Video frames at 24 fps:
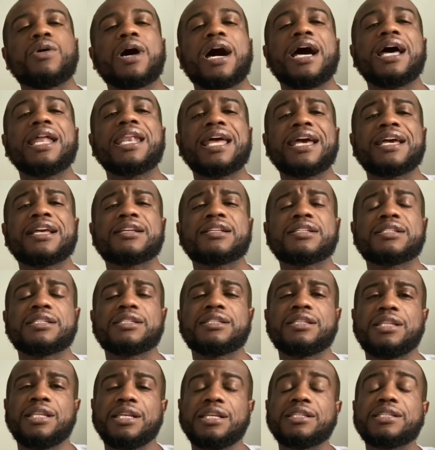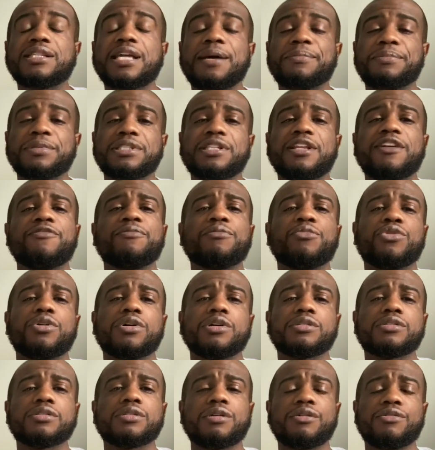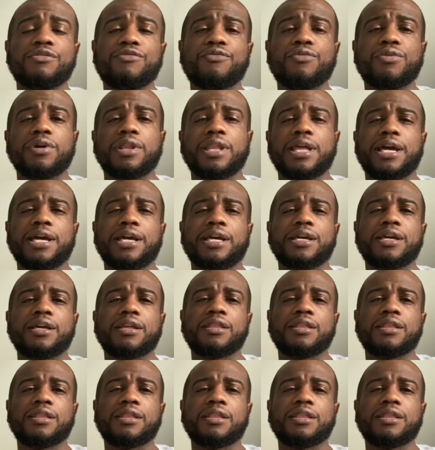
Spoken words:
I like this type of stuff more so for, like,